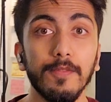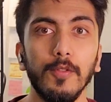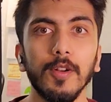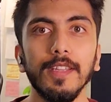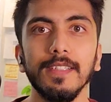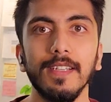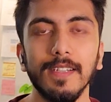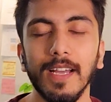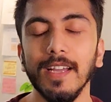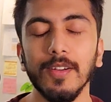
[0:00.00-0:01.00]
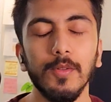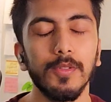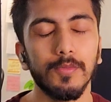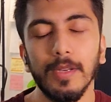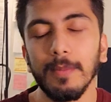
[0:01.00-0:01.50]
for this entire
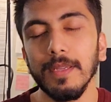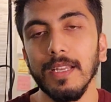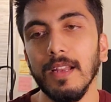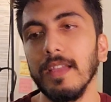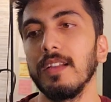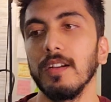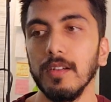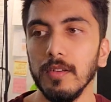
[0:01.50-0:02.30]
course will be like,